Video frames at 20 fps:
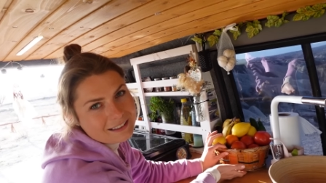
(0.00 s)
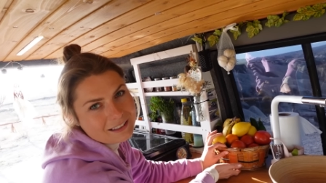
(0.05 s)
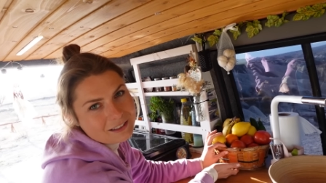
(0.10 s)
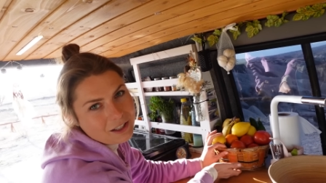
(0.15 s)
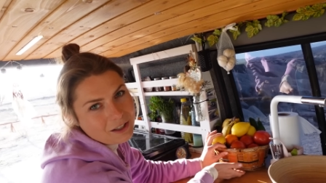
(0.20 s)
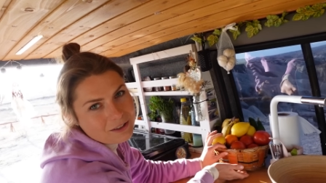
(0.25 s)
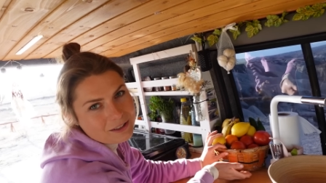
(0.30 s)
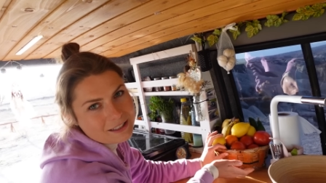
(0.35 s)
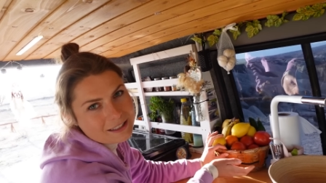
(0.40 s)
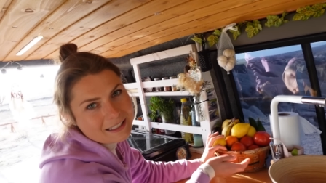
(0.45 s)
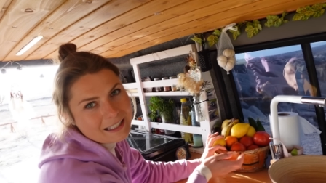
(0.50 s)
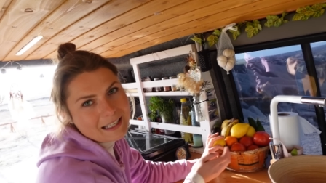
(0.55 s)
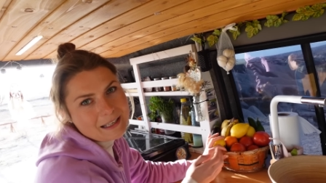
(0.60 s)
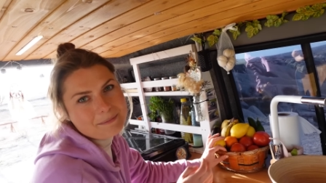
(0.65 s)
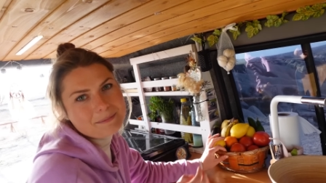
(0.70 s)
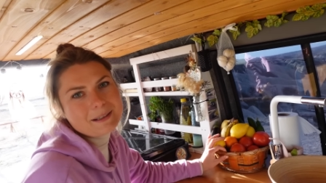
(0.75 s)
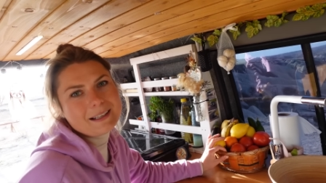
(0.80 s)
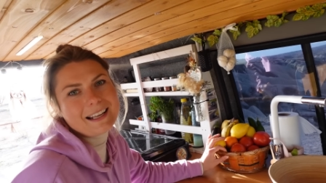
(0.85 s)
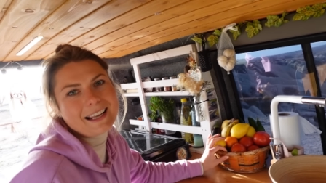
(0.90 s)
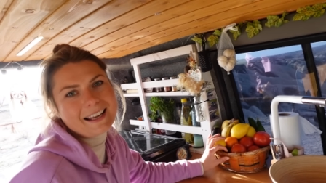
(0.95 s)
no
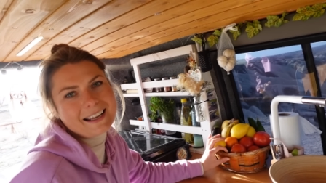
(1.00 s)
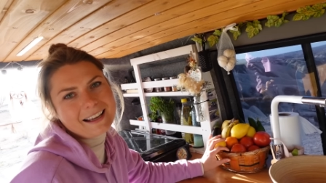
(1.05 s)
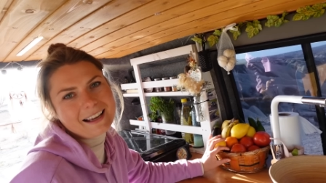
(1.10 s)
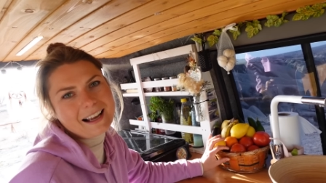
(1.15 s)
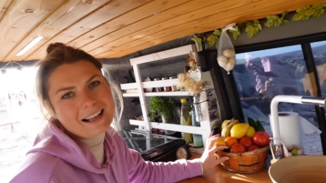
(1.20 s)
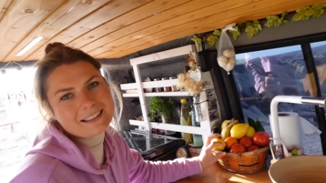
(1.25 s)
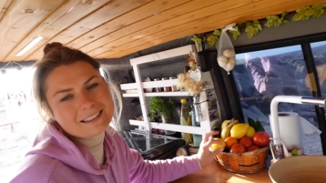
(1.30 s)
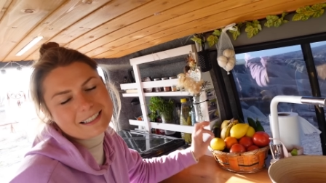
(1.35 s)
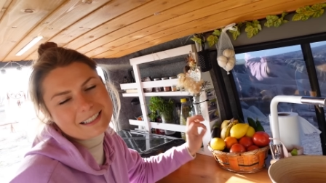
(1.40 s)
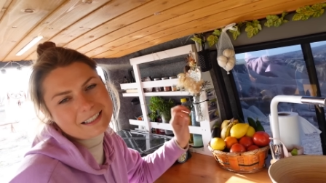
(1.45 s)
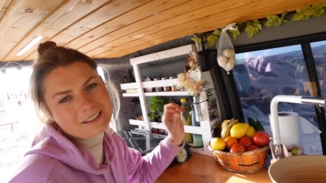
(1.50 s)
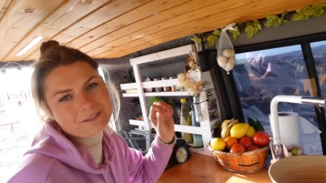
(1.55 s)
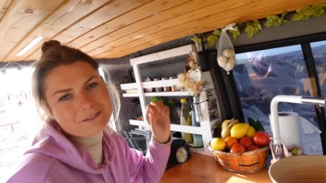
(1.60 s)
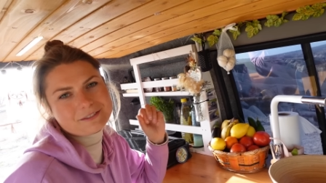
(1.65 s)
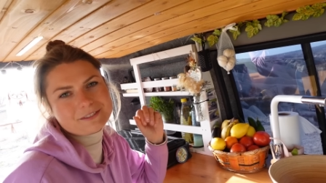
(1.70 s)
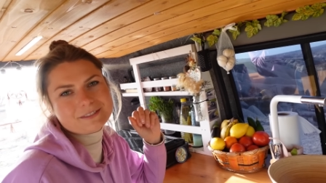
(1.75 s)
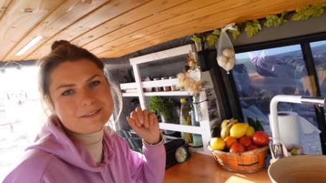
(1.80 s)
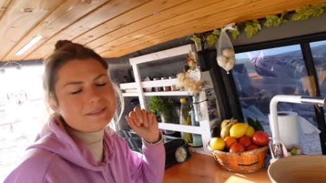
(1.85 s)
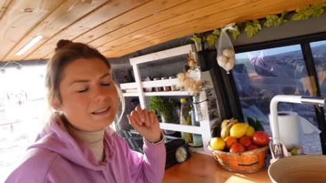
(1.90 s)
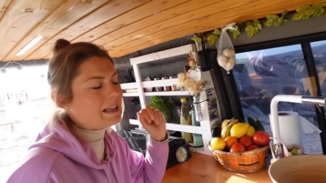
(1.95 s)
sleep layer
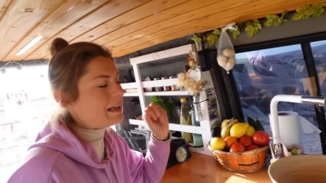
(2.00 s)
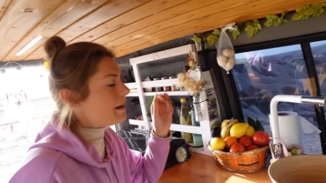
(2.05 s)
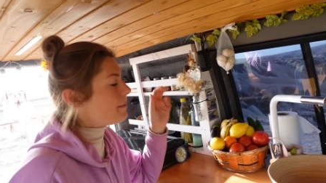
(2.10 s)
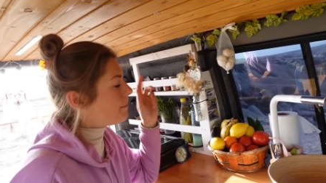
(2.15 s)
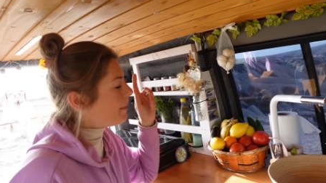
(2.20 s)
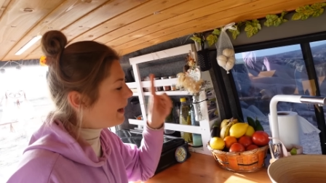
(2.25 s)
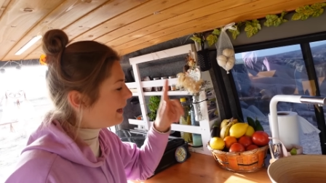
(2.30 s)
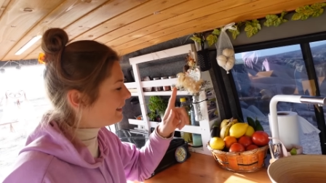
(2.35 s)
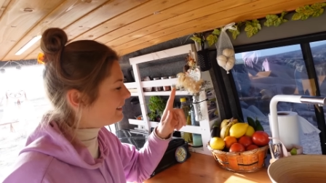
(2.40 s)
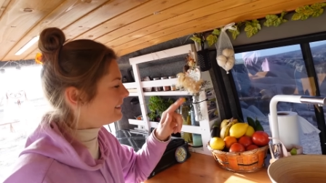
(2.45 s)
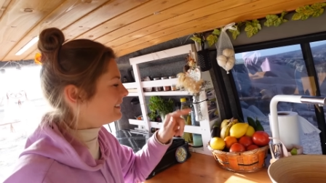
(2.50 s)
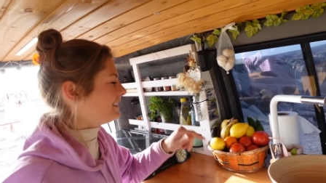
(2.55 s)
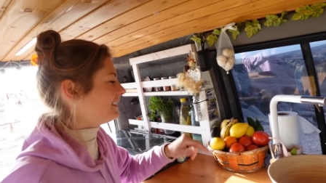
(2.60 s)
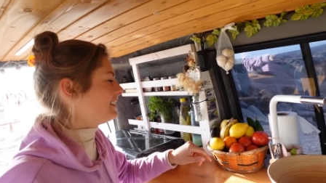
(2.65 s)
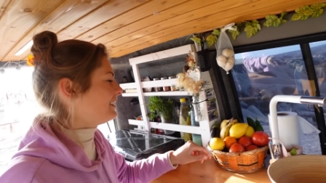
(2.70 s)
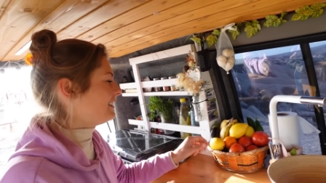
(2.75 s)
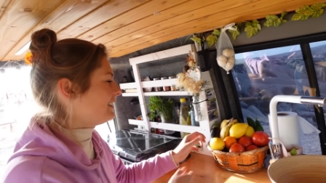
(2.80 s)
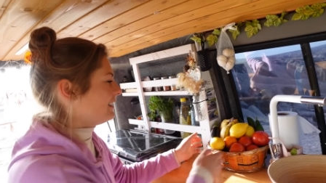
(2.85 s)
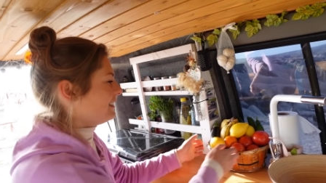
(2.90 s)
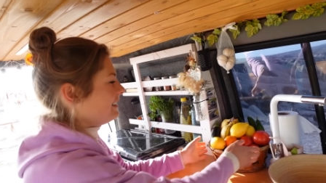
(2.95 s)
underneath. But
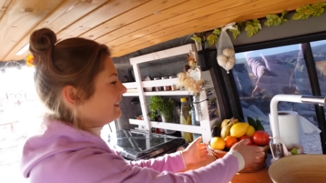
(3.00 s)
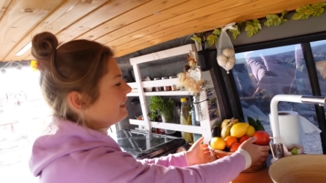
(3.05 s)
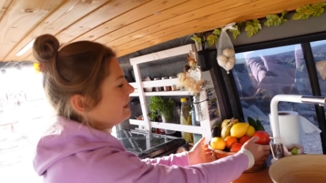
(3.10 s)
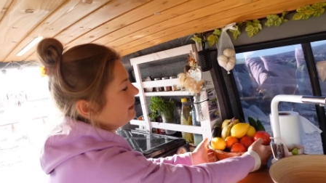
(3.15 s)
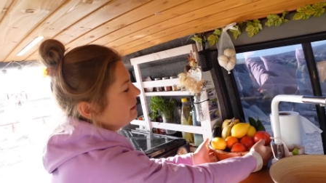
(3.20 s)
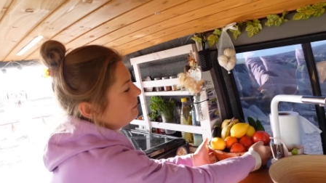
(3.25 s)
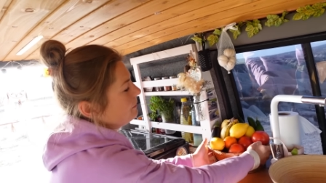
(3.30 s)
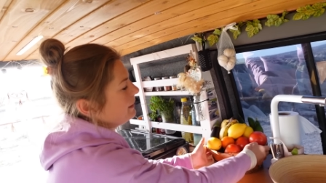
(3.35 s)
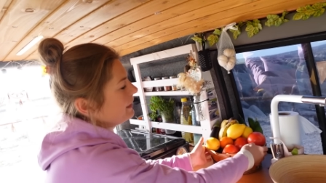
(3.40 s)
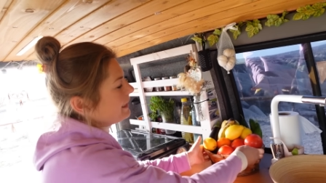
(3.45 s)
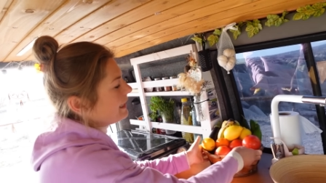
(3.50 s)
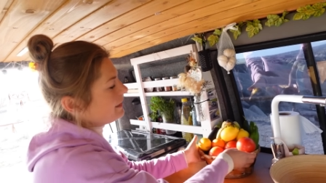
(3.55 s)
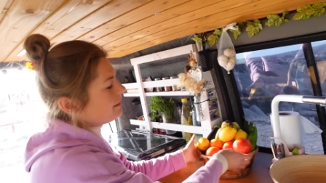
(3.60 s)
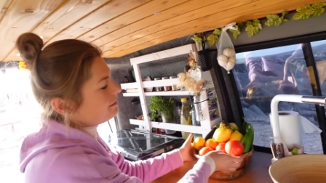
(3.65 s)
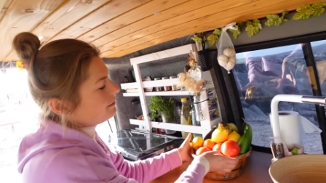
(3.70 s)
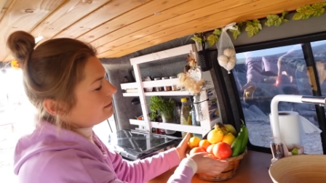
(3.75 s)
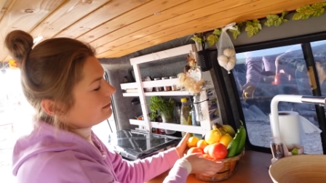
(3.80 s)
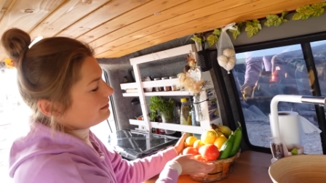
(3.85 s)
we can